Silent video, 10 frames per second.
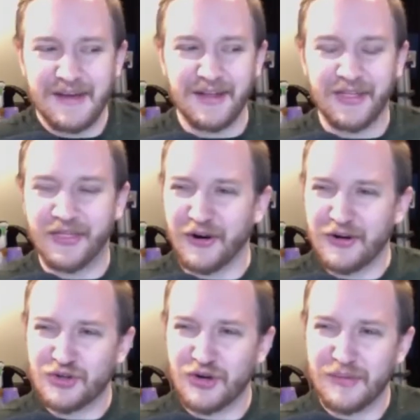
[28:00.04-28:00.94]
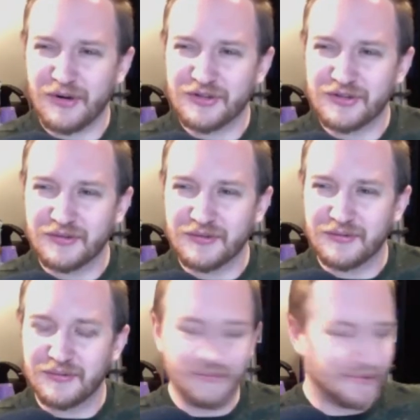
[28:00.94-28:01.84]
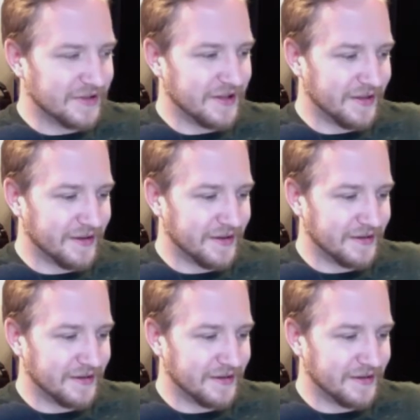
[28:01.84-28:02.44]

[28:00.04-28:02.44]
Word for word: a third Tremors? Wasn't that a thing? There's